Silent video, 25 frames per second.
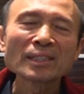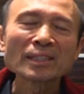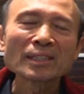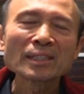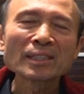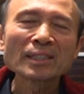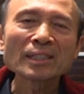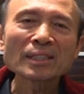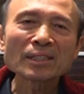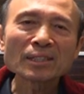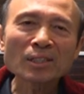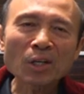
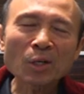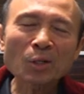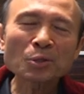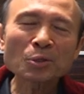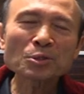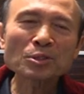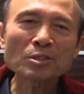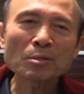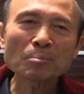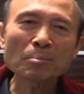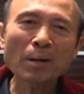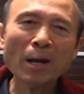he
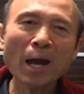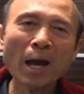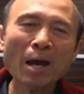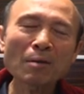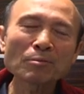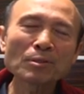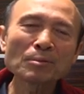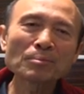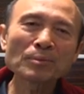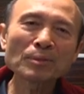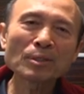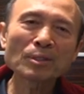knows the
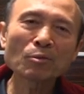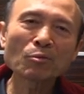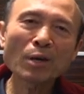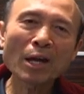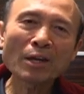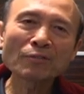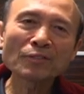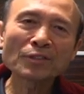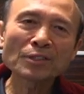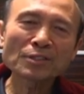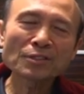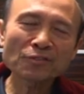problem the
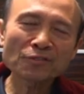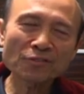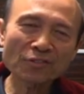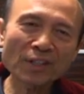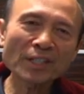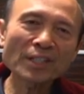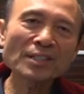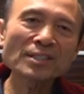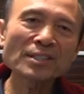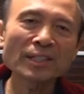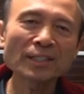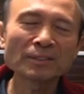wife is
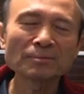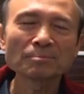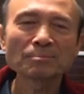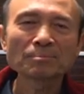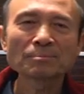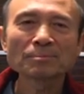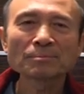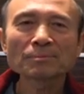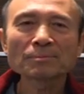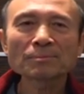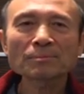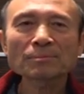facing.
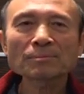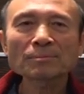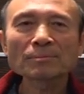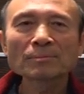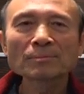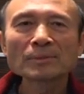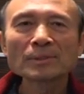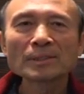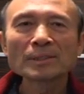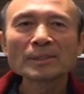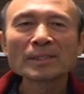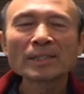
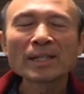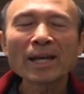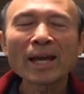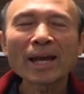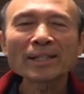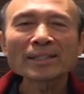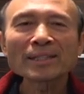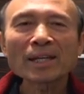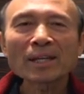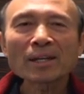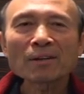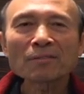
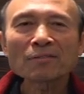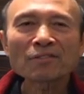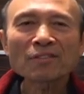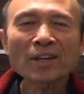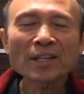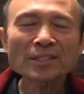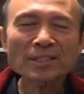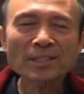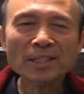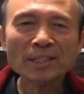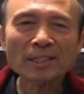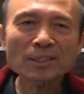And they are
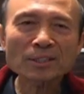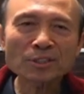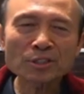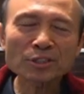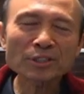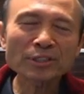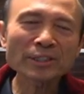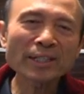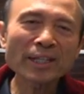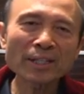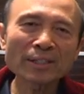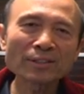facing it
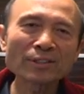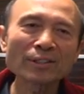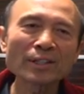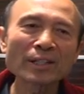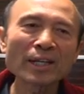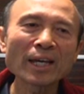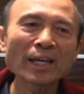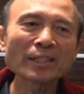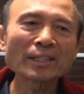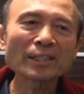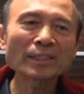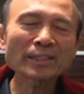together.
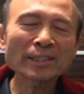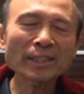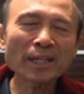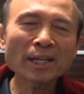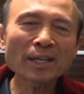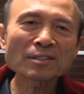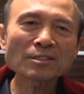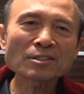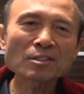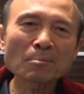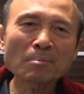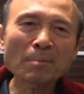And he
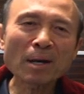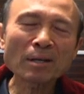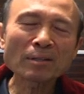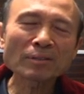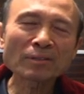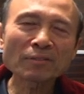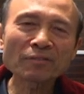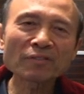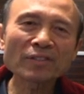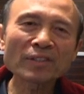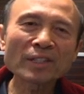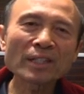cares about
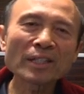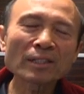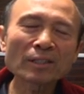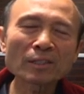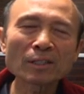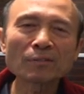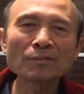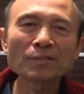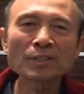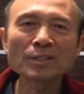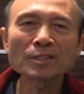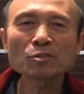the feeling
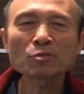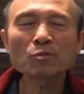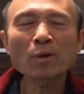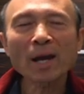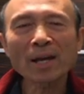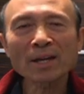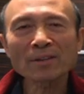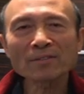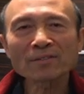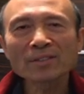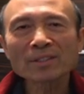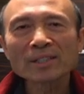of his
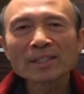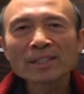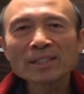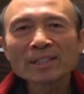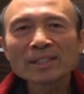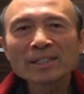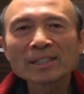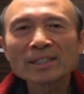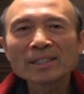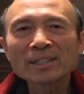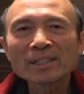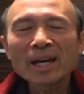wife
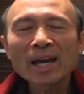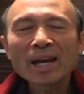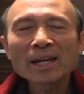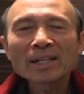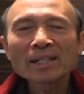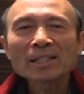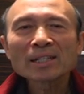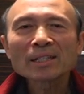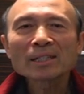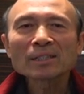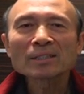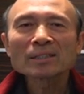and
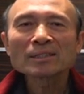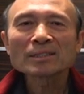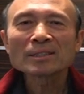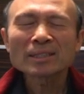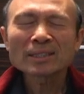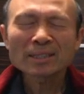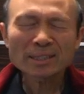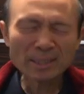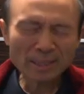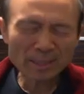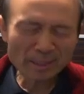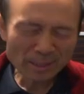he
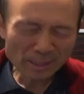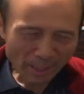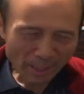says,